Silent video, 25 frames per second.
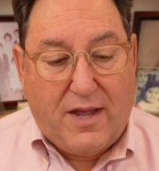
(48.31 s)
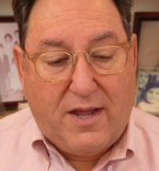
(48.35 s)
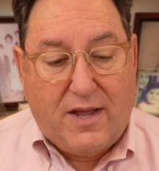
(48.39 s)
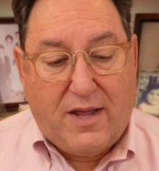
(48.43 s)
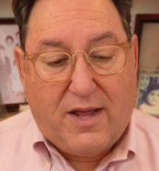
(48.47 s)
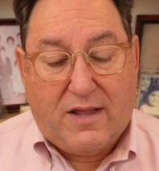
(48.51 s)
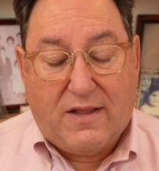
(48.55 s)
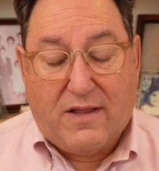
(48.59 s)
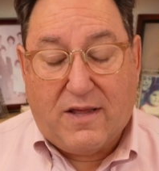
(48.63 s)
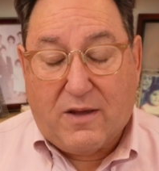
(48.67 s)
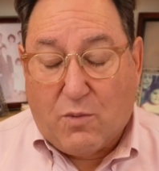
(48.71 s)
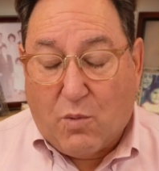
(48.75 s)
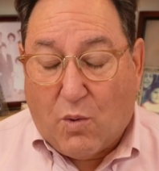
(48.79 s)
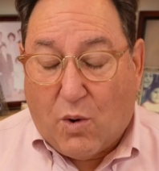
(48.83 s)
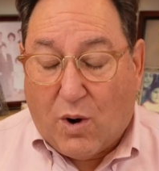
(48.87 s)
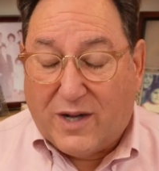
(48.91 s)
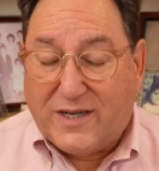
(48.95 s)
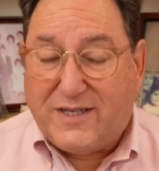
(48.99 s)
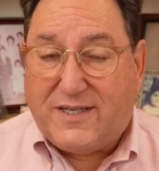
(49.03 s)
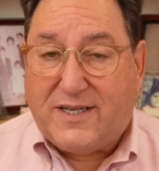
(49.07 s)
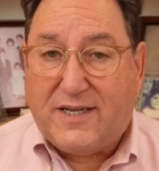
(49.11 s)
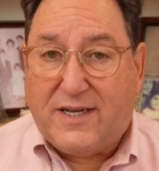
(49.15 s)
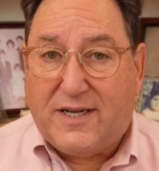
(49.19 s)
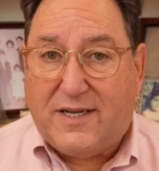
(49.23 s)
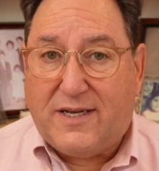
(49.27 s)
And they
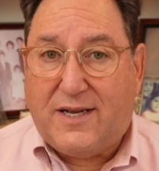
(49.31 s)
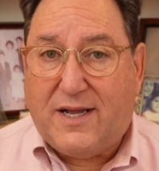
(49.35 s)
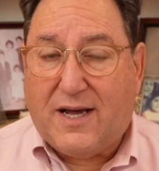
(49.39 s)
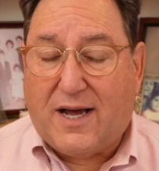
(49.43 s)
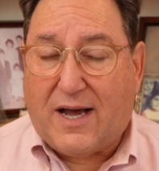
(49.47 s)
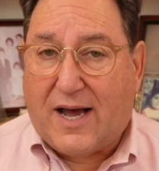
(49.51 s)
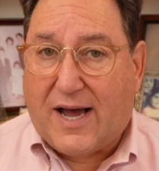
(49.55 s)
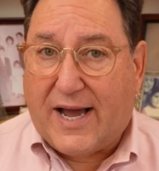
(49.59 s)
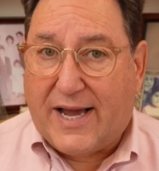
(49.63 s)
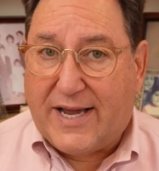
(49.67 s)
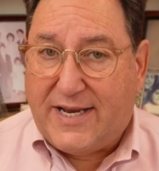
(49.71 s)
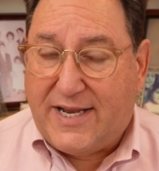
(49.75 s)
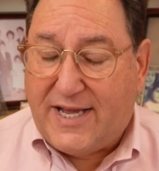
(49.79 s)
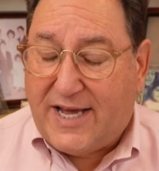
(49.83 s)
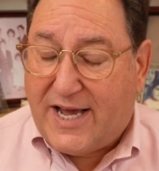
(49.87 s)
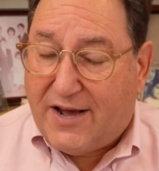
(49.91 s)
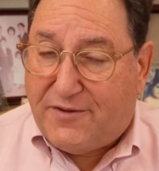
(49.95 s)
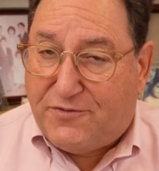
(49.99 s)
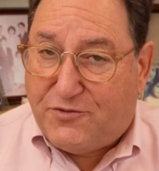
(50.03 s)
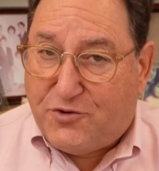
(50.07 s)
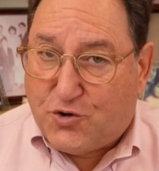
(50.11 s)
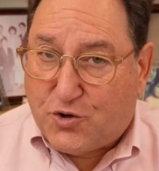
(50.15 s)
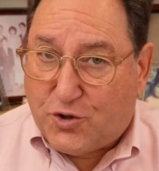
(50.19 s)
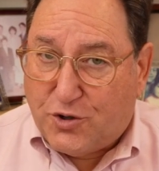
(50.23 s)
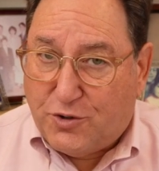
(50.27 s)
wanted
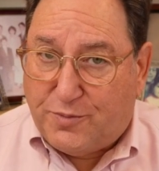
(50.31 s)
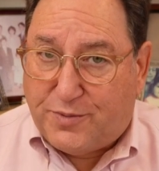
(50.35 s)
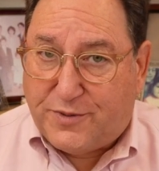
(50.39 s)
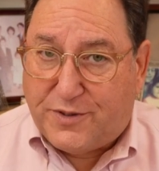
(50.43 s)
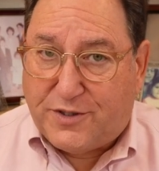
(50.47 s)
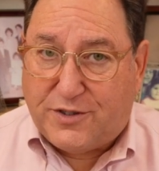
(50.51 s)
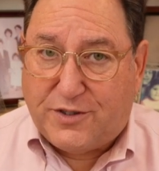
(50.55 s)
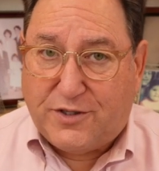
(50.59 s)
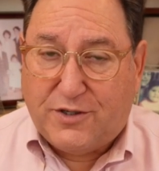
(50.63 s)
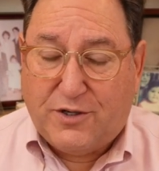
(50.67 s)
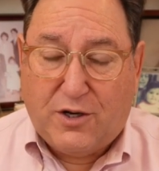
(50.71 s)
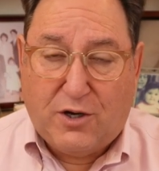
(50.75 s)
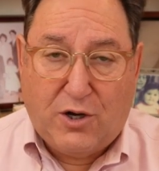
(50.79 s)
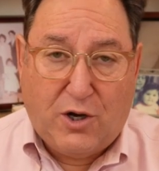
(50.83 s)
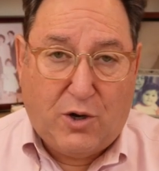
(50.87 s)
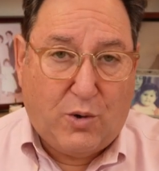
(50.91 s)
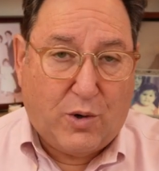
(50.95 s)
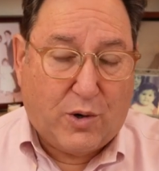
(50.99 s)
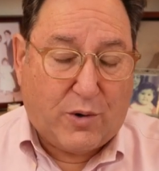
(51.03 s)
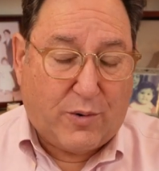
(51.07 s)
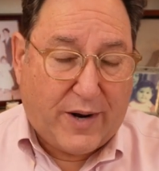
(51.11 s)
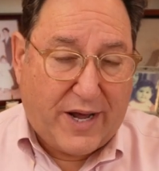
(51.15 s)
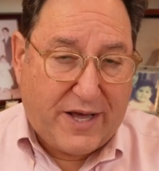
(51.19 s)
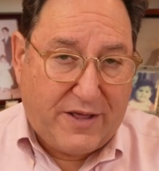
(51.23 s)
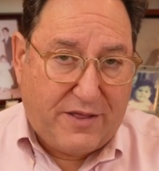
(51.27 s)
IDF troops who
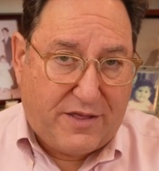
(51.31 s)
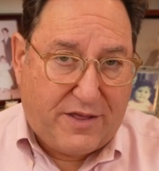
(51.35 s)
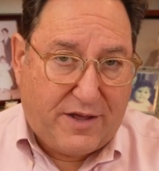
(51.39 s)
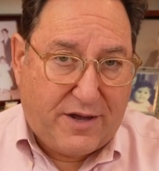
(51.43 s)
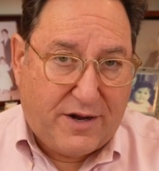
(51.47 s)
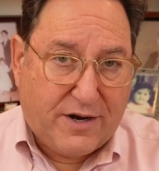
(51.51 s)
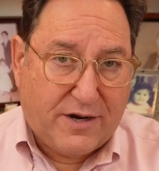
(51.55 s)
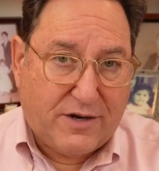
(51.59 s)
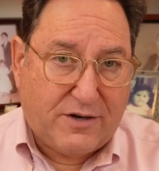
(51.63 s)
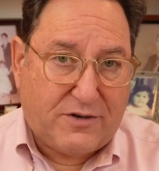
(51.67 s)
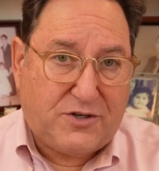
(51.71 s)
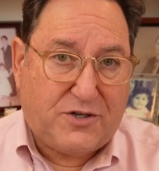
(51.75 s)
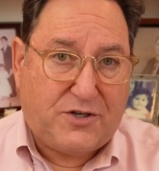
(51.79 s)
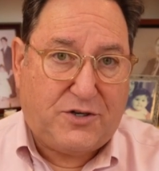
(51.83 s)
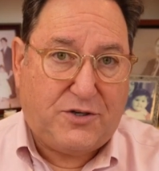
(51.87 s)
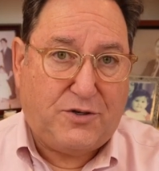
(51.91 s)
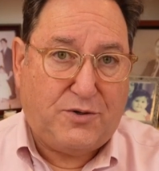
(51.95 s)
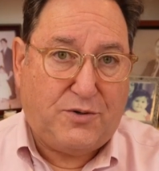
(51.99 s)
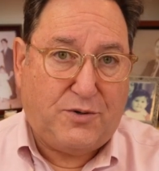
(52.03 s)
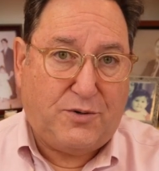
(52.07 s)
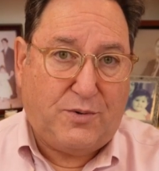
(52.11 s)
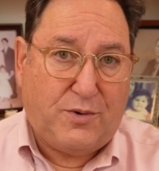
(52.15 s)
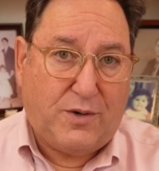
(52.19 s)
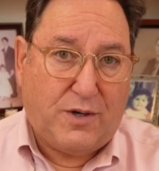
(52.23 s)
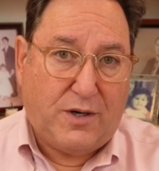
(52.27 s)
were right there
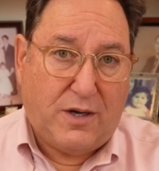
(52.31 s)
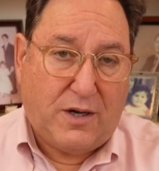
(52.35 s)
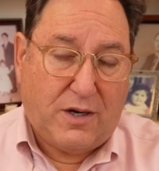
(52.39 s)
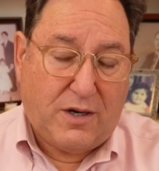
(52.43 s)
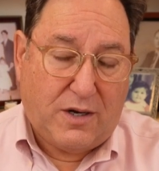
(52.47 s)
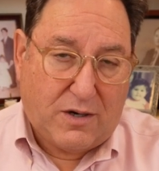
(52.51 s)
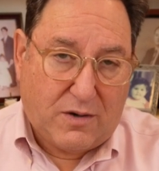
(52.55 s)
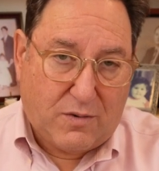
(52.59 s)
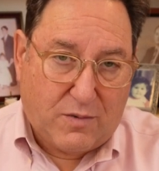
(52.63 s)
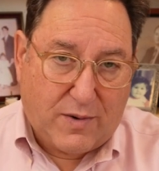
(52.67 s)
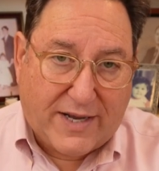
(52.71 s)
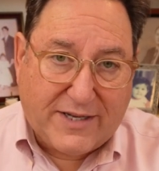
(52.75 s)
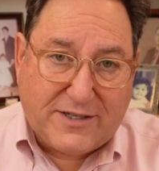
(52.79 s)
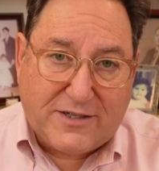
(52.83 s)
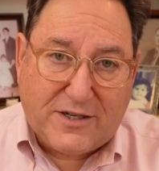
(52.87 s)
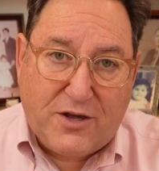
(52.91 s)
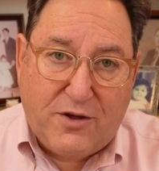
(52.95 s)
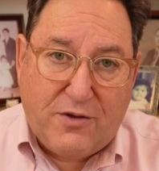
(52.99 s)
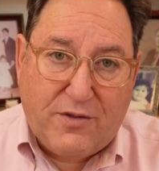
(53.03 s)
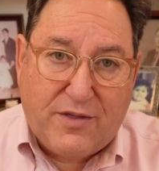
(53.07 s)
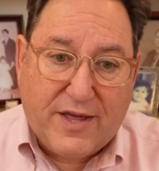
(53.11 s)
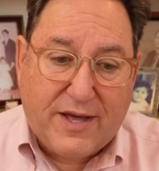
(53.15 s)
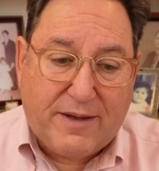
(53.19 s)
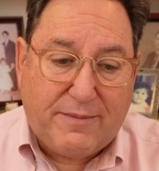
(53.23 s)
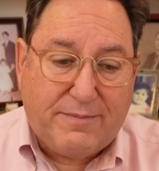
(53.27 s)
to
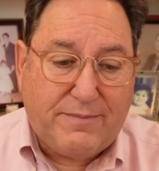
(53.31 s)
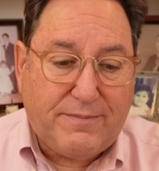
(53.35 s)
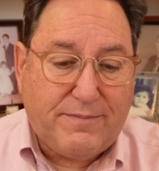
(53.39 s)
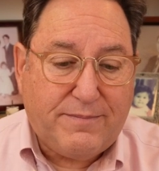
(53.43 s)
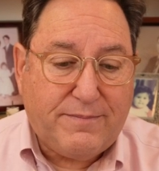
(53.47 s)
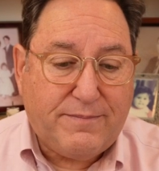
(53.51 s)
rescue them.